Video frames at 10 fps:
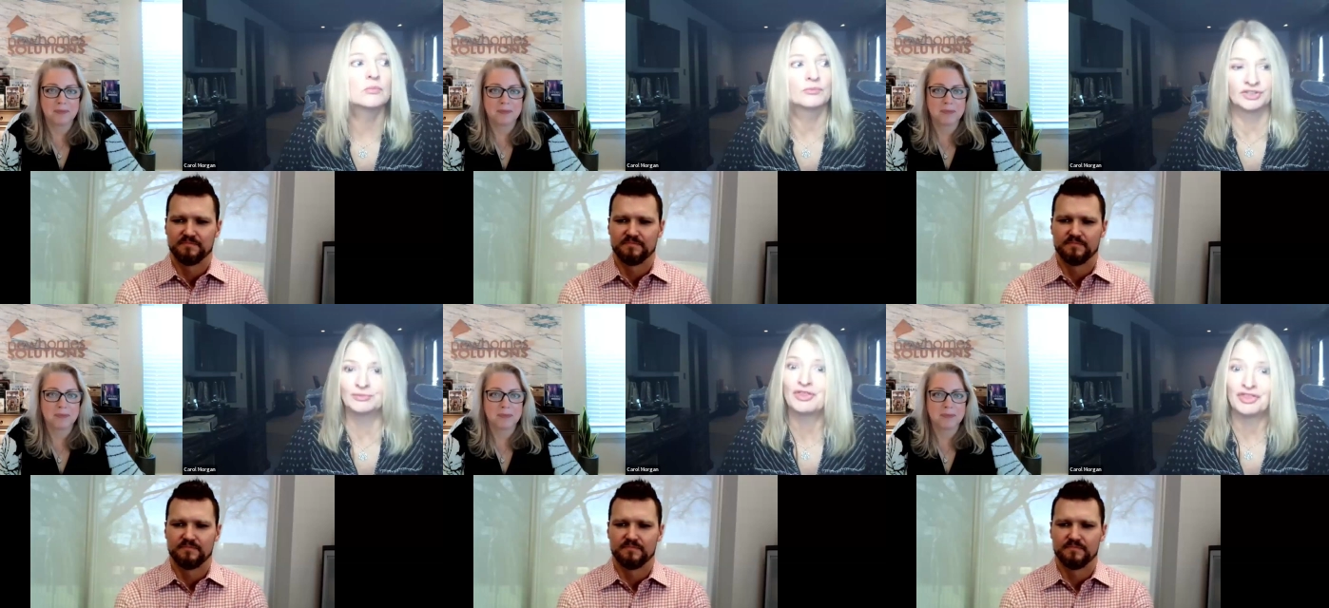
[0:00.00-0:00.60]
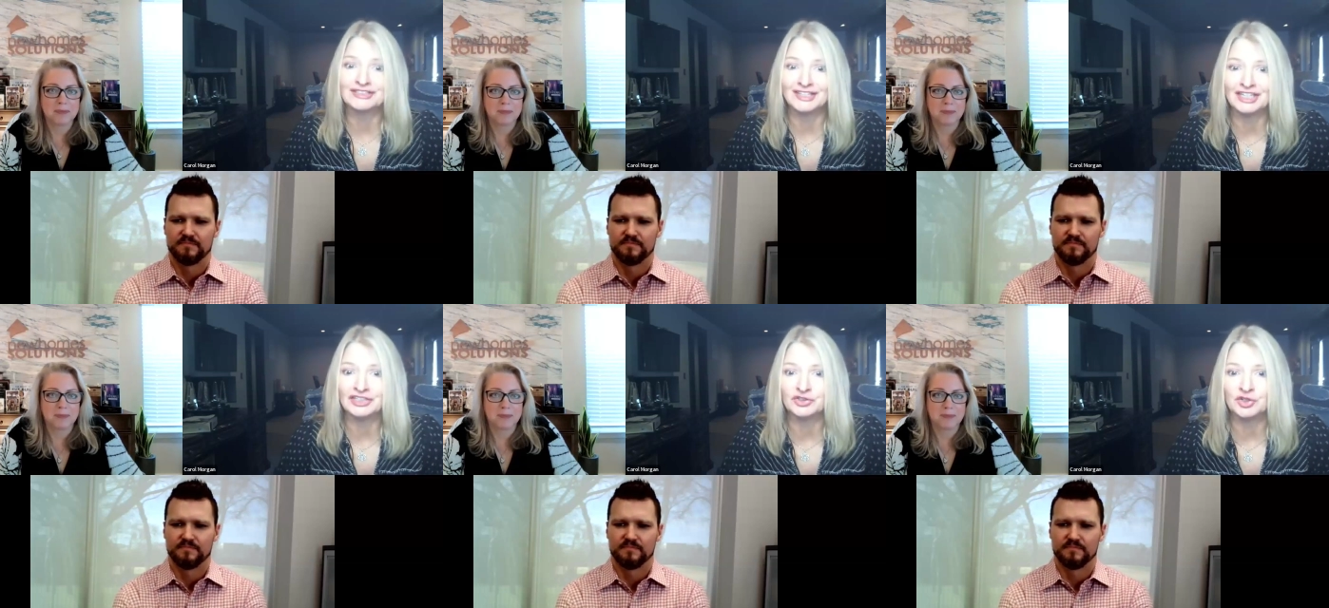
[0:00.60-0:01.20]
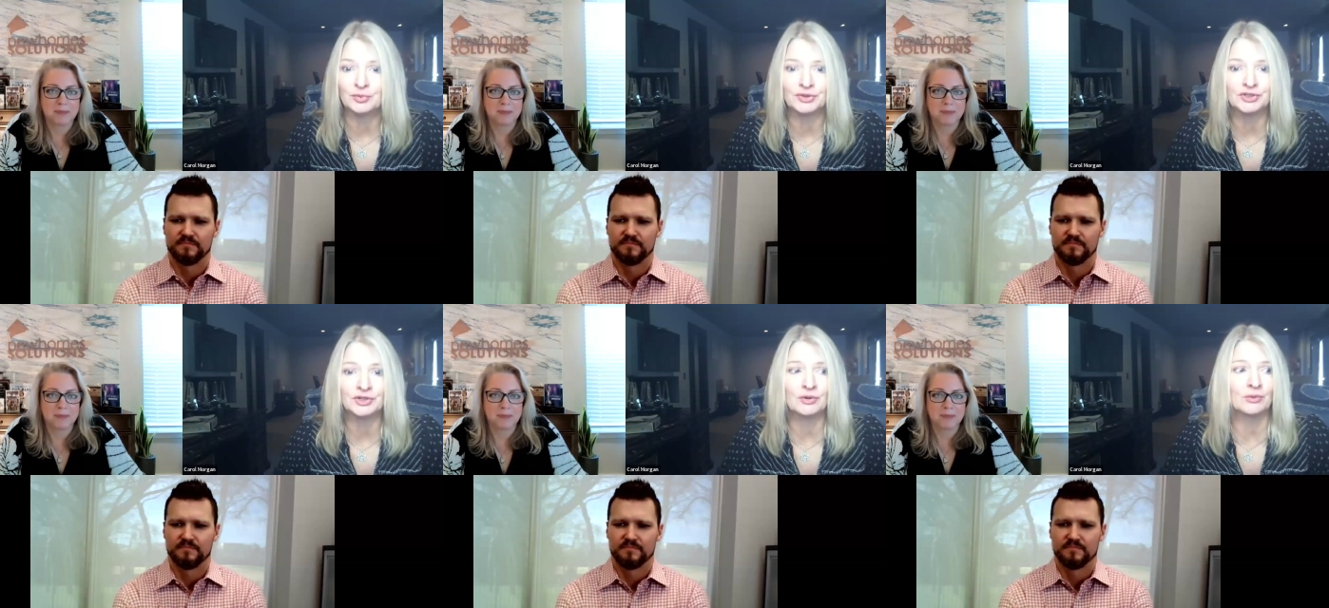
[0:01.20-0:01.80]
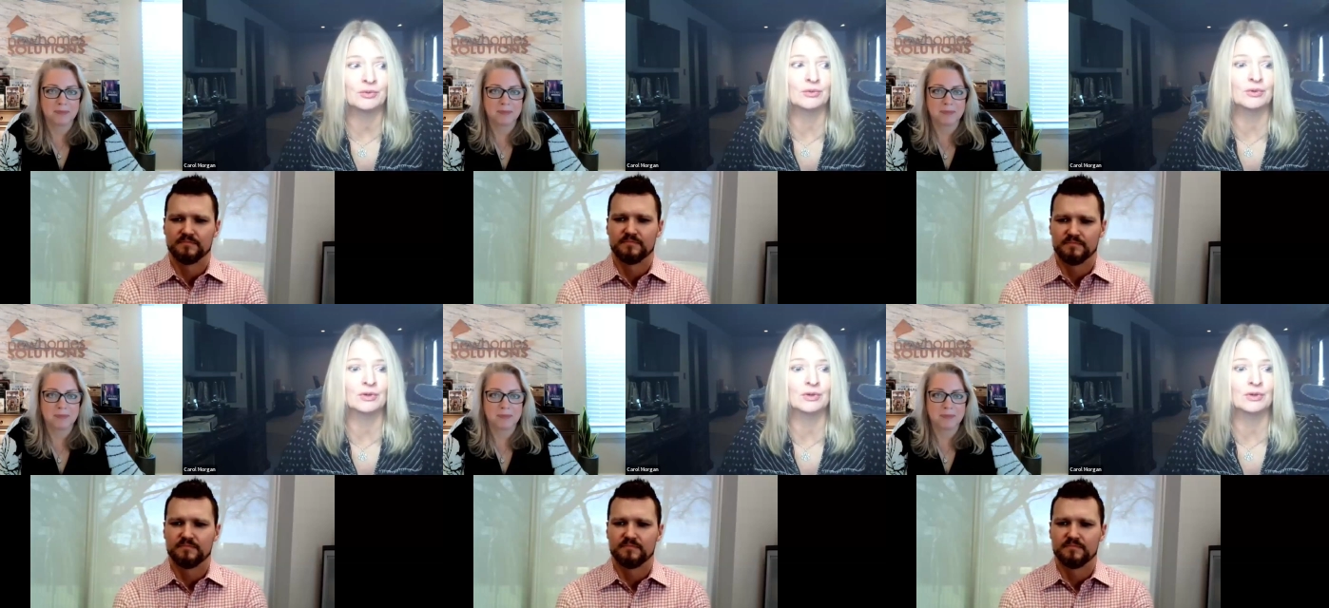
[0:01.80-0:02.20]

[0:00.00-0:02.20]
Speaker 1: some of the things they need to do but you know